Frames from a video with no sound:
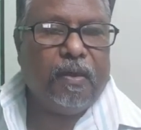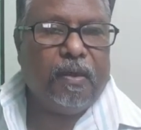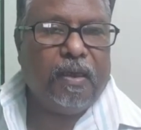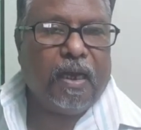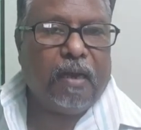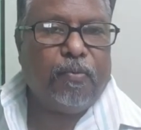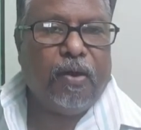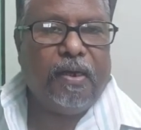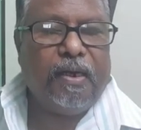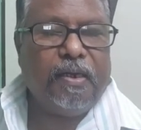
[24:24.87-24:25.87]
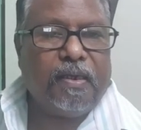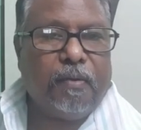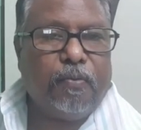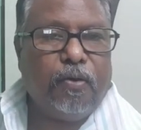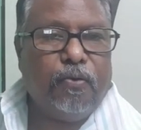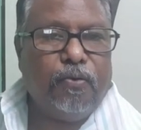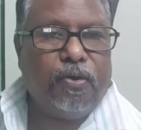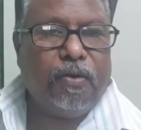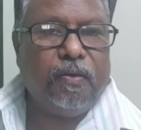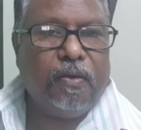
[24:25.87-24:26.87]
The carbohydrates are
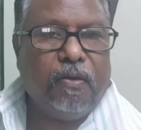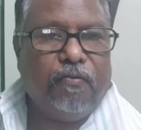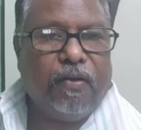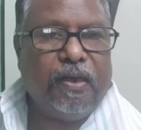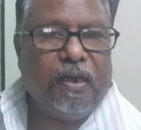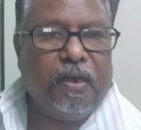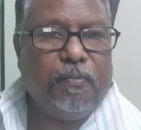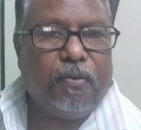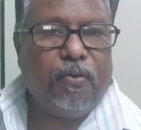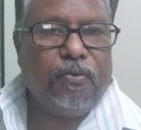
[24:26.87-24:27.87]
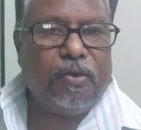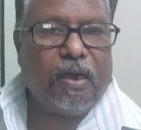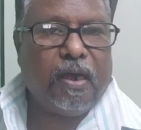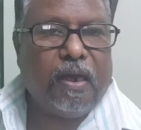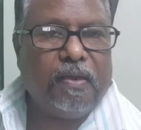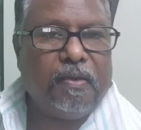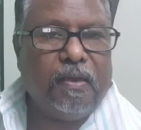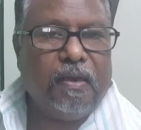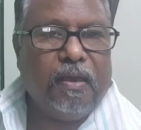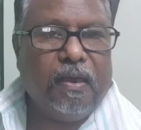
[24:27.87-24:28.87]
finally produced as
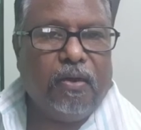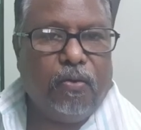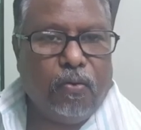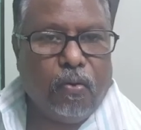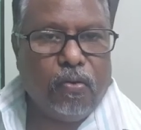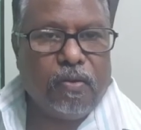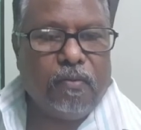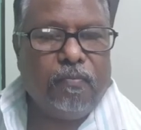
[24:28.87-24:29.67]
glucose.